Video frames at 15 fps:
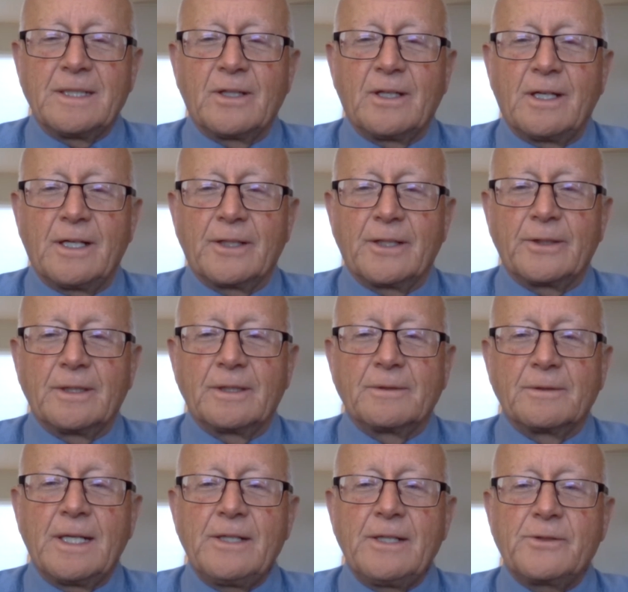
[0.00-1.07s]
daughter
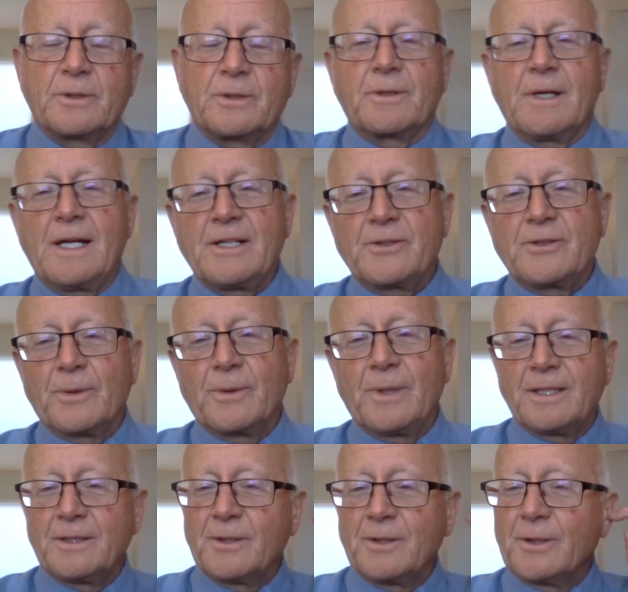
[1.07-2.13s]
Rachel
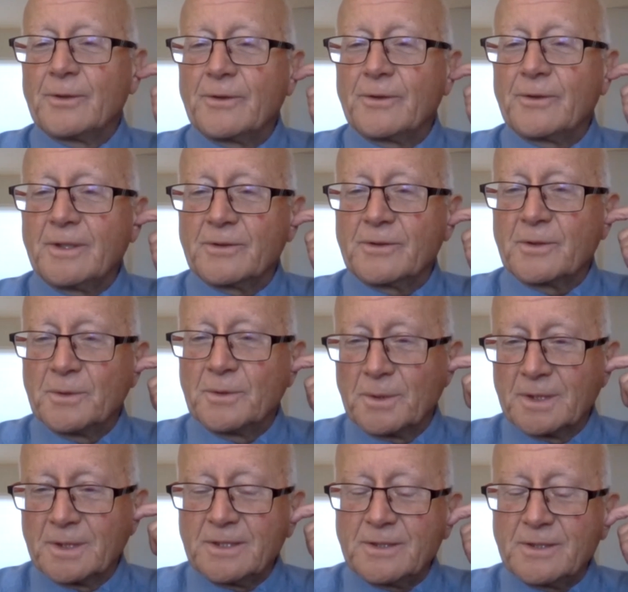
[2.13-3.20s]
graduated nursing
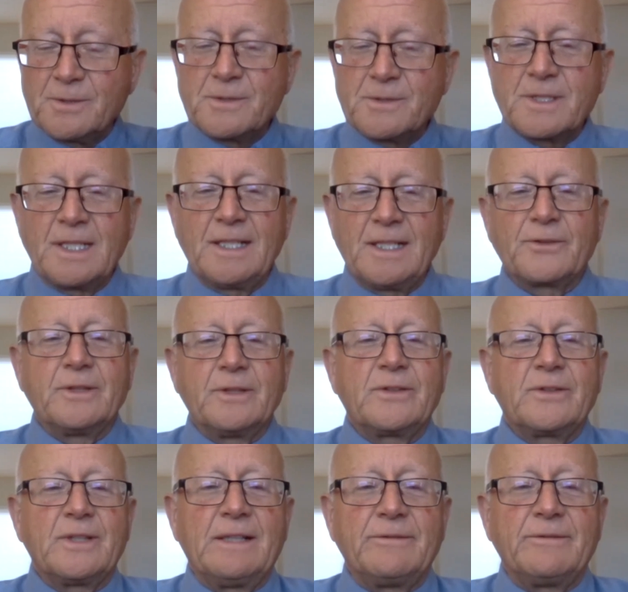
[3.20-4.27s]
school in
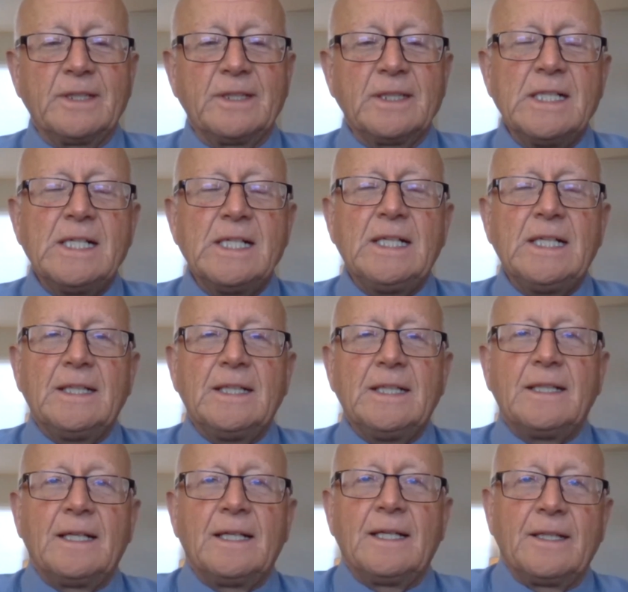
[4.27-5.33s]
2007
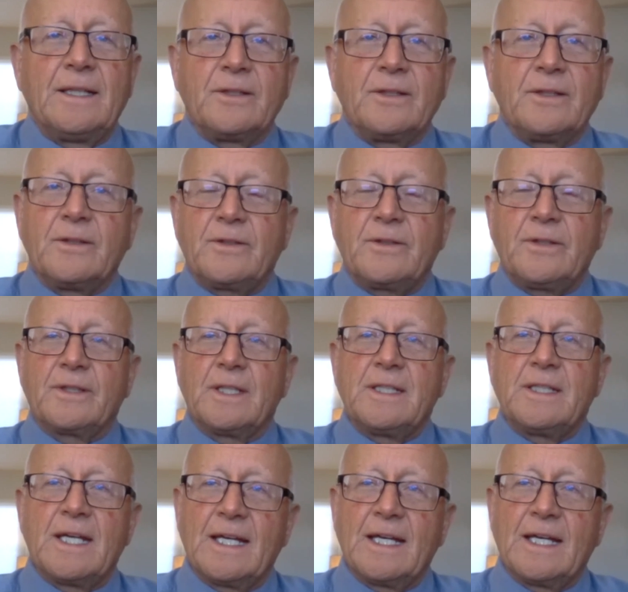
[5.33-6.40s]
and she
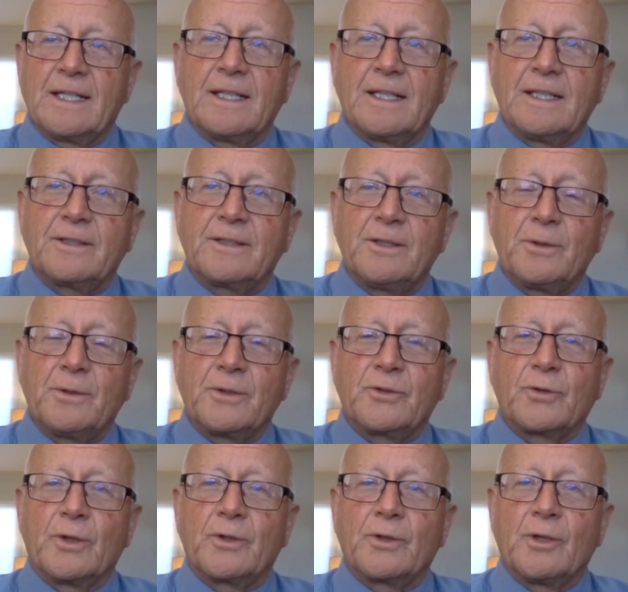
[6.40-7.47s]
said, Dad, I'd like to do a
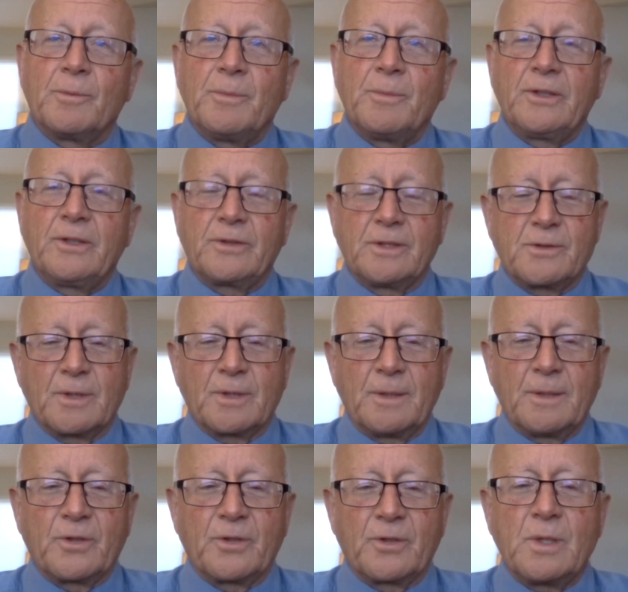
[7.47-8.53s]
short term mission
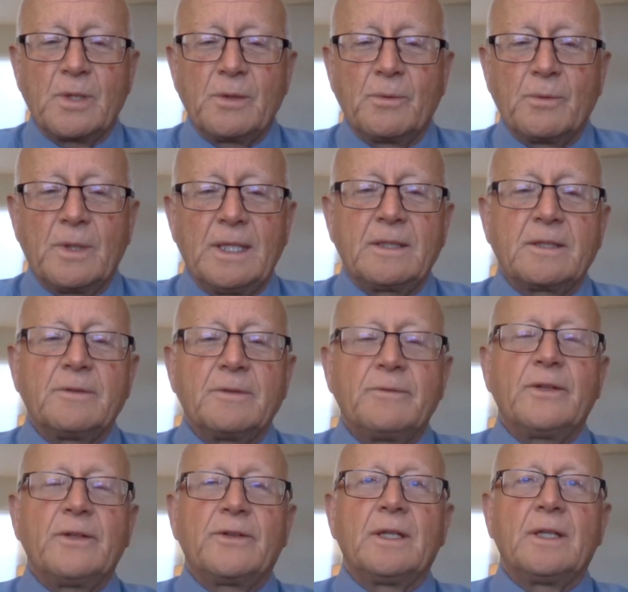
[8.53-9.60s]
trip. So we went to
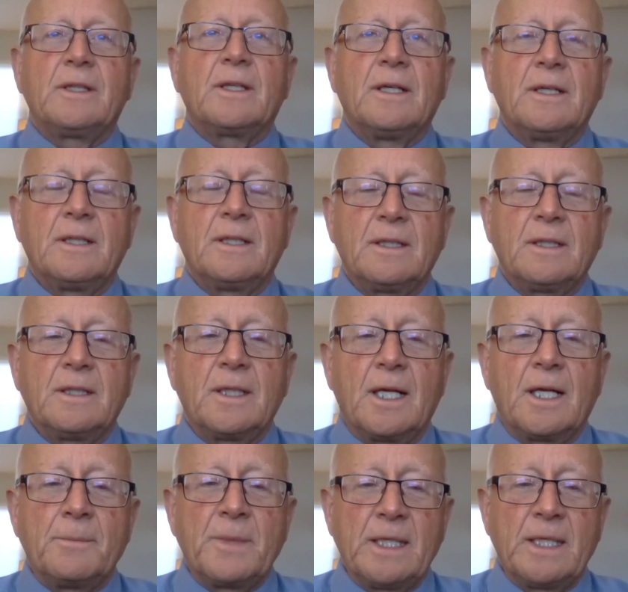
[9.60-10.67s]
visit uh,
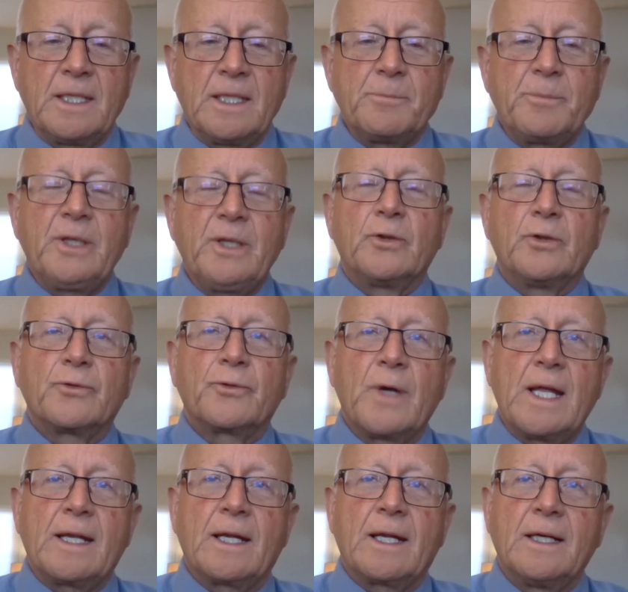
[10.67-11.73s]
a man named Peter
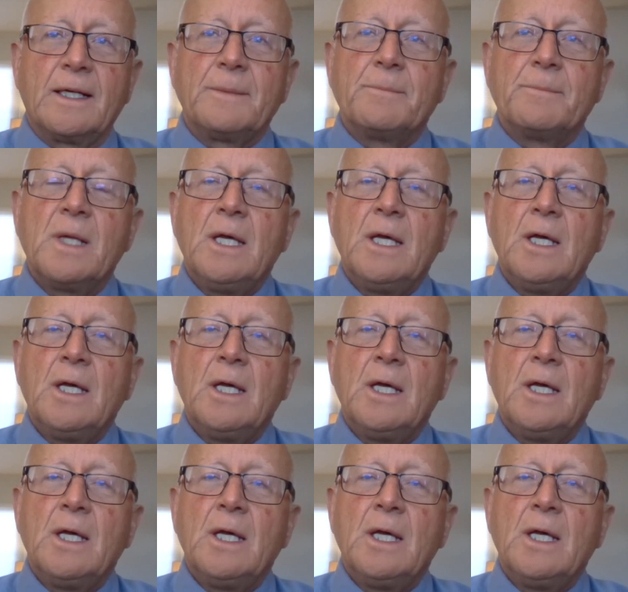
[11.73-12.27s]
Fretheim,